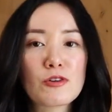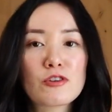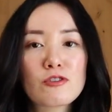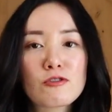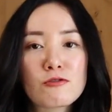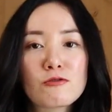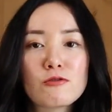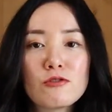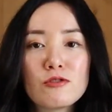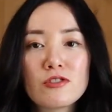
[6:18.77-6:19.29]

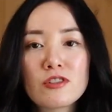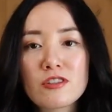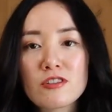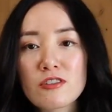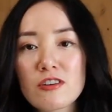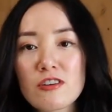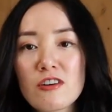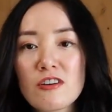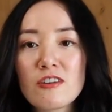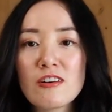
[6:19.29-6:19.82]
cool
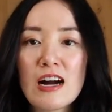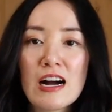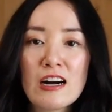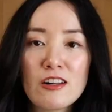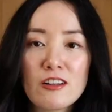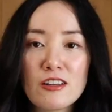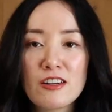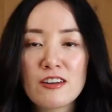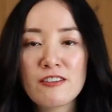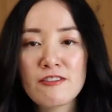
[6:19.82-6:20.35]
girl,
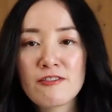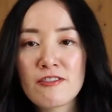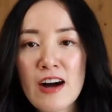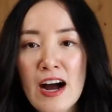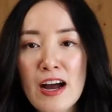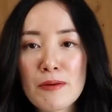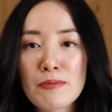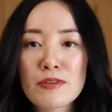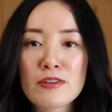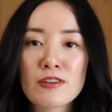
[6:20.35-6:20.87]
LA
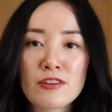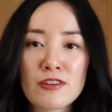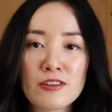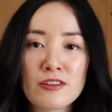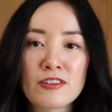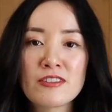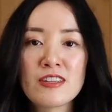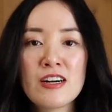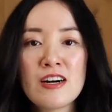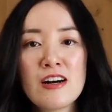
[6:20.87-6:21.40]
vibe
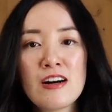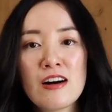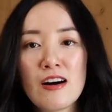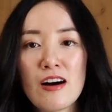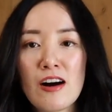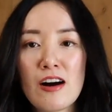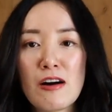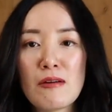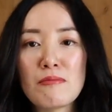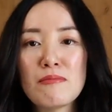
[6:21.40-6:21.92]
girl,
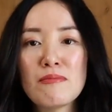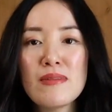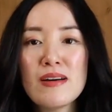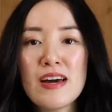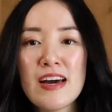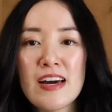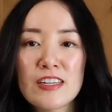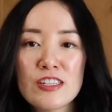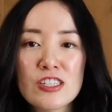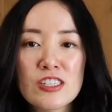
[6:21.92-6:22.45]

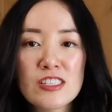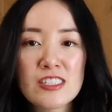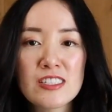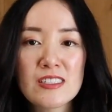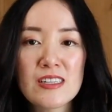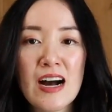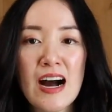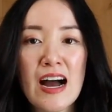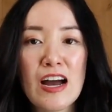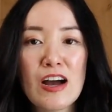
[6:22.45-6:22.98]
edgy
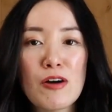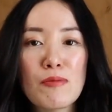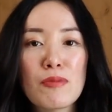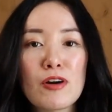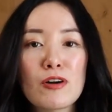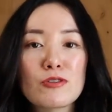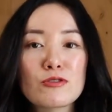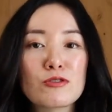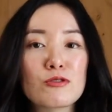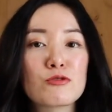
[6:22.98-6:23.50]
style, but
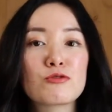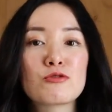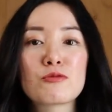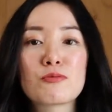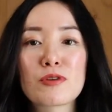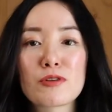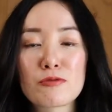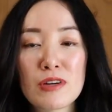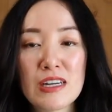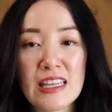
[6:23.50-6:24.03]
also
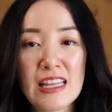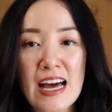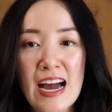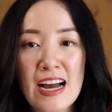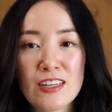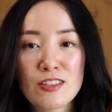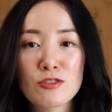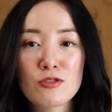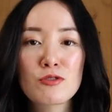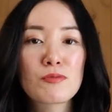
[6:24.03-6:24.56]
super
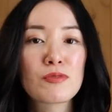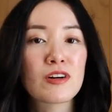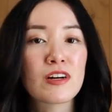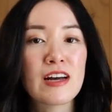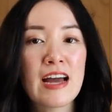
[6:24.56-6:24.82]
relaxed, super